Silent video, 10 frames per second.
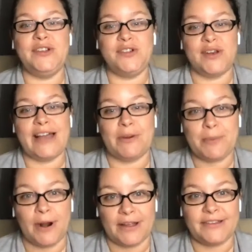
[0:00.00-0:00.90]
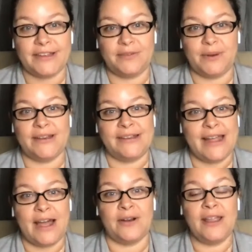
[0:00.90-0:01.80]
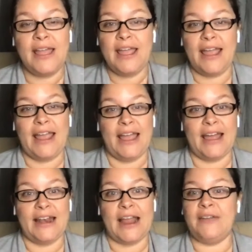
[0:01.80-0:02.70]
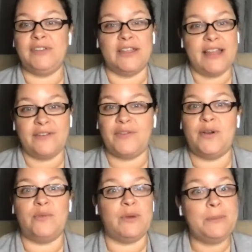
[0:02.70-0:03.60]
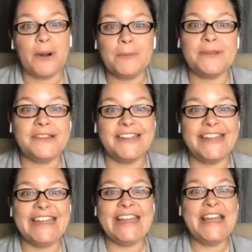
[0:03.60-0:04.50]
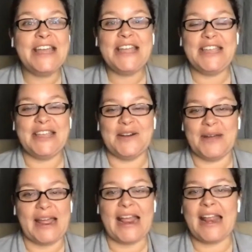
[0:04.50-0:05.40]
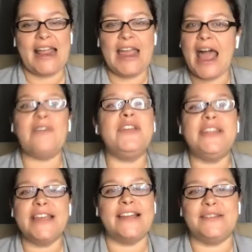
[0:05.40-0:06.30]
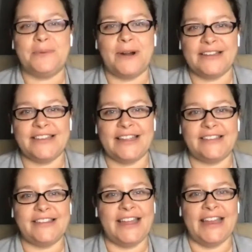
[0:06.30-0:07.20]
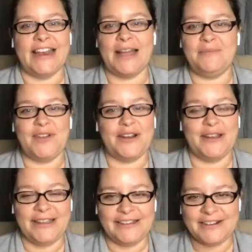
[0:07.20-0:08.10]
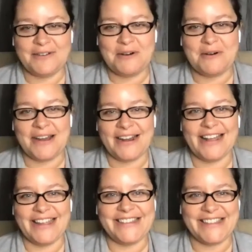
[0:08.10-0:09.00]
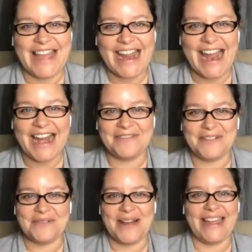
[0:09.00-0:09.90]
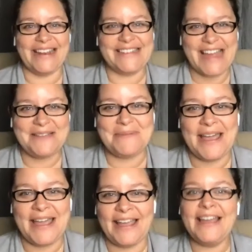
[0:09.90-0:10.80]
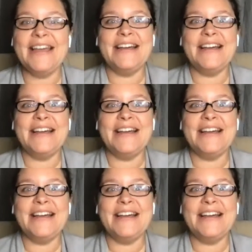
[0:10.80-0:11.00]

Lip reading: You should have a process written down. And I've done that for repurposing. Everything has a process. And I'm very organized in that kind of a way, and type A.